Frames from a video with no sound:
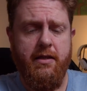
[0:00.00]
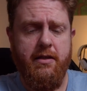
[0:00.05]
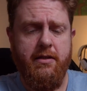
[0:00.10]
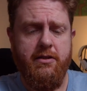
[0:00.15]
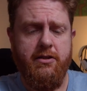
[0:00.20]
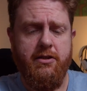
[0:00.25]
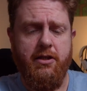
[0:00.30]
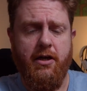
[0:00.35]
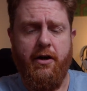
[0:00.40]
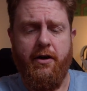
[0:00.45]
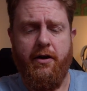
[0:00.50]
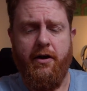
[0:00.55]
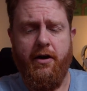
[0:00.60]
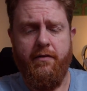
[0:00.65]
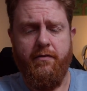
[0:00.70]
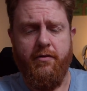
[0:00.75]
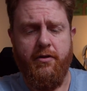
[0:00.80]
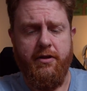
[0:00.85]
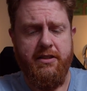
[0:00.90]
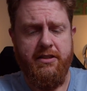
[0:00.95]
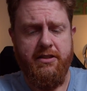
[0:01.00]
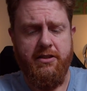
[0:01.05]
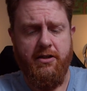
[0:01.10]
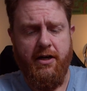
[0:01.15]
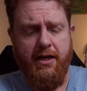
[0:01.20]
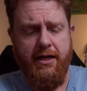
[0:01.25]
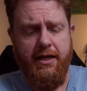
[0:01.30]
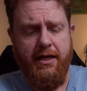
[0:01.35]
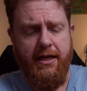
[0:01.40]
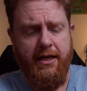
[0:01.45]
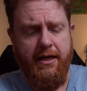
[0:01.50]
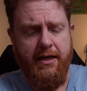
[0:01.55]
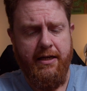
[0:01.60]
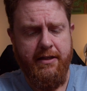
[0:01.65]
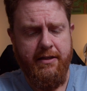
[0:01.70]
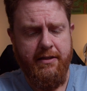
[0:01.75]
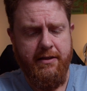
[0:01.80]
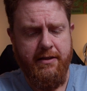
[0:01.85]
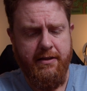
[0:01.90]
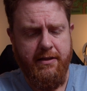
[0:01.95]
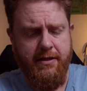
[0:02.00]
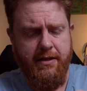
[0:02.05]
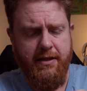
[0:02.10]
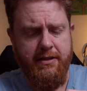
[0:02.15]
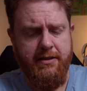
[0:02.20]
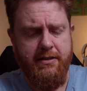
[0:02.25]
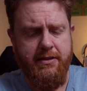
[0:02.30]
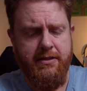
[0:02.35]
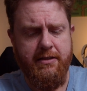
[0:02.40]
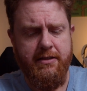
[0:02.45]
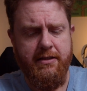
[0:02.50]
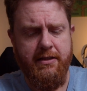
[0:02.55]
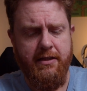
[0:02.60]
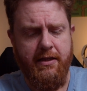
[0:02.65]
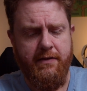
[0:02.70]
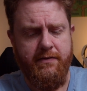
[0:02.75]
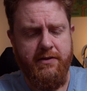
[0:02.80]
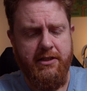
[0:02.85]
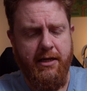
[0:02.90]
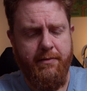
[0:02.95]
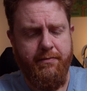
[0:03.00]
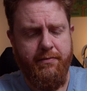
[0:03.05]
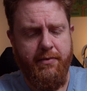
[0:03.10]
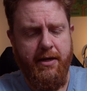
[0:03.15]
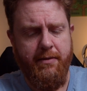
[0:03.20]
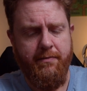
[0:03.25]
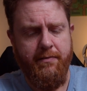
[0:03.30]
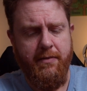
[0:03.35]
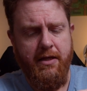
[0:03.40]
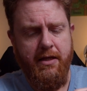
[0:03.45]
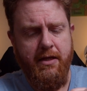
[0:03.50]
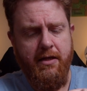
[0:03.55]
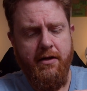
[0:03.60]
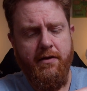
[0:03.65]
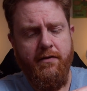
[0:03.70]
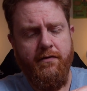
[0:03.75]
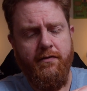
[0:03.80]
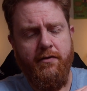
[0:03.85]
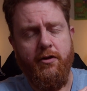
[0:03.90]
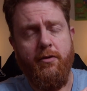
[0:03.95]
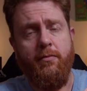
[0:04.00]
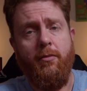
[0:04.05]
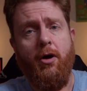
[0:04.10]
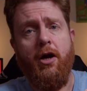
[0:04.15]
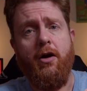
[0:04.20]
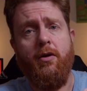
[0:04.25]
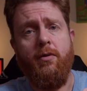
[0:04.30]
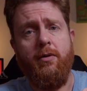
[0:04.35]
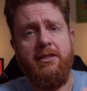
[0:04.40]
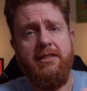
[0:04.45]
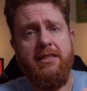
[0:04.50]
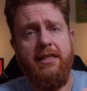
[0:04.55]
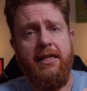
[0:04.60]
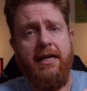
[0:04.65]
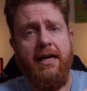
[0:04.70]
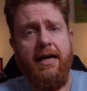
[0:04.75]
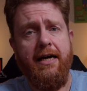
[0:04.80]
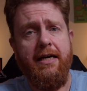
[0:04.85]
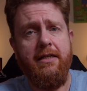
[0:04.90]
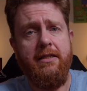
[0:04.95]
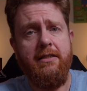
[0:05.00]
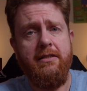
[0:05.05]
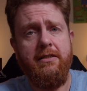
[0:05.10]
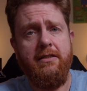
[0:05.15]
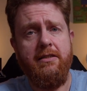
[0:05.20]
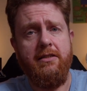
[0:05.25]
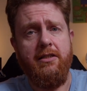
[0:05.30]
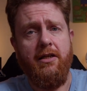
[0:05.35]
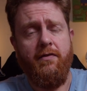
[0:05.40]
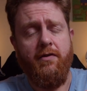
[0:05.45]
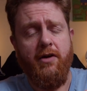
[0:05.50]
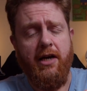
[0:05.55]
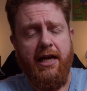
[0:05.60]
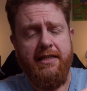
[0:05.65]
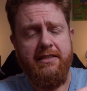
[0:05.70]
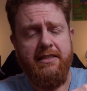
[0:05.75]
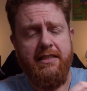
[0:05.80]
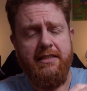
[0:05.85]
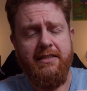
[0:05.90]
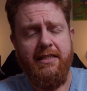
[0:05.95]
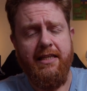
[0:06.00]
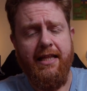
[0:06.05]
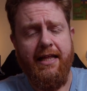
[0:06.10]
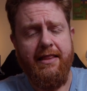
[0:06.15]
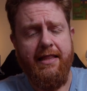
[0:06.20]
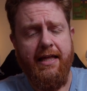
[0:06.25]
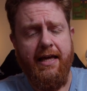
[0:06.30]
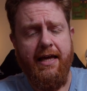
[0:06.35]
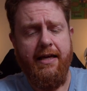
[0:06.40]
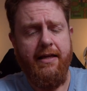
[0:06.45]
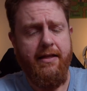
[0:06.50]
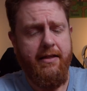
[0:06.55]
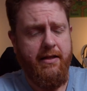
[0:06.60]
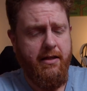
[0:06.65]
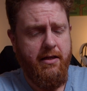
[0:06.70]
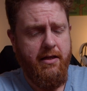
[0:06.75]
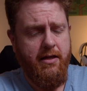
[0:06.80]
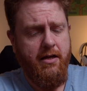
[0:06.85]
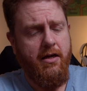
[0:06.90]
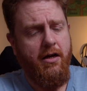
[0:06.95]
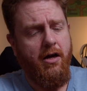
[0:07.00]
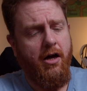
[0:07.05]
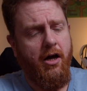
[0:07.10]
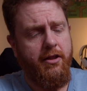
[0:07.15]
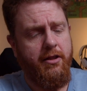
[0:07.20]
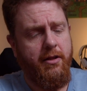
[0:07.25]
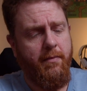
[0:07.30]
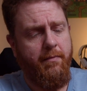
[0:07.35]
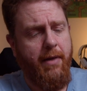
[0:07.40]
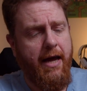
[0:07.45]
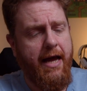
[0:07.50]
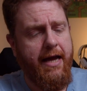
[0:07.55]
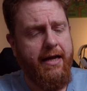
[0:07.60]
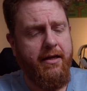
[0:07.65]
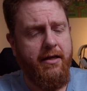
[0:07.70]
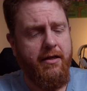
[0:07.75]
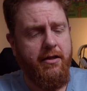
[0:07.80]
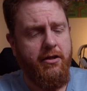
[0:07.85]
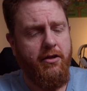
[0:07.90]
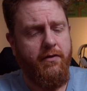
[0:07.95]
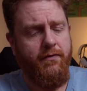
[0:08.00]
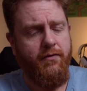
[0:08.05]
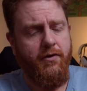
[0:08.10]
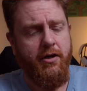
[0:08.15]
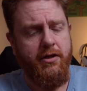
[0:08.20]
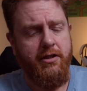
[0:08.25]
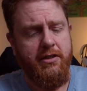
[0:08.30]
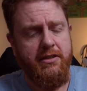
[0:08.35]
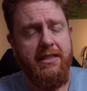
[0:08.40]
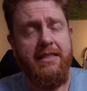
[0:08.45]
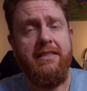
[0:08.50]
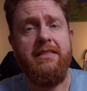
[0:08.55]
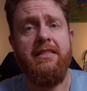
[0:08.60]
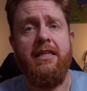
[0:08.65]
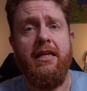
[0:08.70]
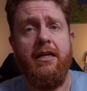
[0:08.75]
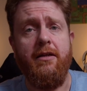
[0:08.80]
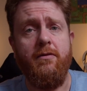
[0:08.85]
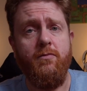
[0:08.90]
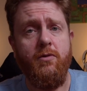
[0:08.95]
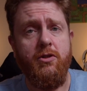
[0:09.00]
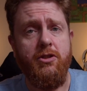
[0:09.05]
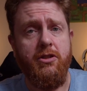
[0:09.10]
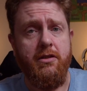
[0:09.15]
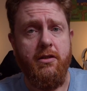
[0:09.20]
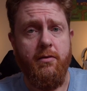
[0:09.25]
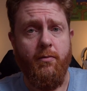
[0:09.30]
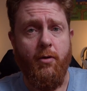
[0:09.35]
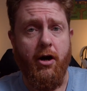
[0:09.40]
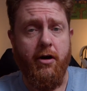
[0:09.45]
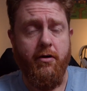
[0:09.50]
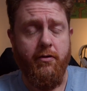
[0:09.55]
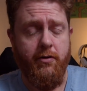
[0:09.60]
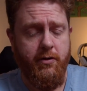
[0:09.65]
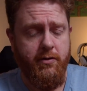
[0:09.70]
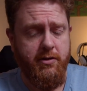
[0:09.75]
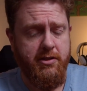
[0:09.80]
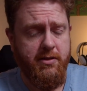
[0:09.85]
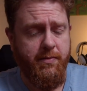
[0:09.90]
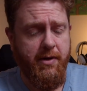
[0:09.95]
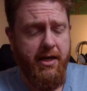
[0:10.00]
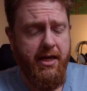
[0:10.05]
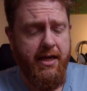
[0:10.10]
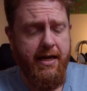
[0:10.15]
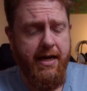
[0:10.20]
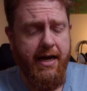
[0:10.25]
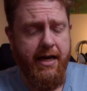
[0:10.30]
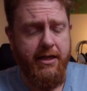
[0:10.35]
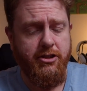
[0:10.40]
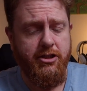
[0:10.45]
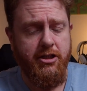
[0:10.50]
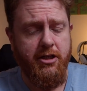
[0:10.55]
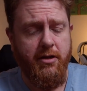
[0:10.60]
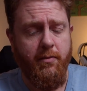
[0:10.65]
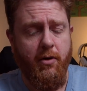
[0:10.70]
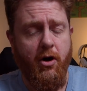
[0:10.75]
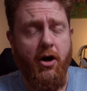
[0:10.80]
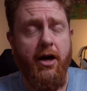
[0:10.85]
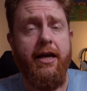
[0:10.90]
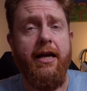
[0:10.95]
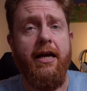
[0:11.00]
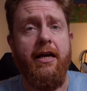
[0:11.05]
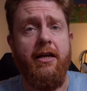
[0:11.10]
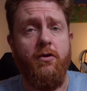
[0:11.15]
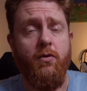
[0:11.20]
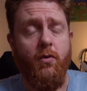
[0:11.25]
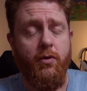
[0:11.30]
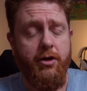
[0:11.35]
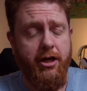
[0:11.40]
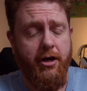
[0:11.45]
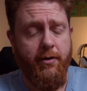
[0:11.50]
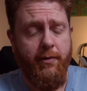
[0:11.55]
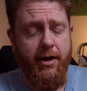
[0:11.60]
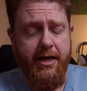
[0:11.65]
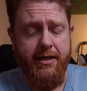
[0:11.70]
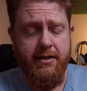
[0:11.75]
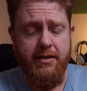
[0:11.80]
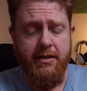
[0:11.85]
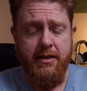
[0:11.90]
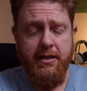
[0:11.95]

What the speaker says: So over on the side here, this lifts up, yep, for the micro SD card. So you've got access to that there. On the back, you've got your DC in, which is the micro USB, HDMI, and audio out.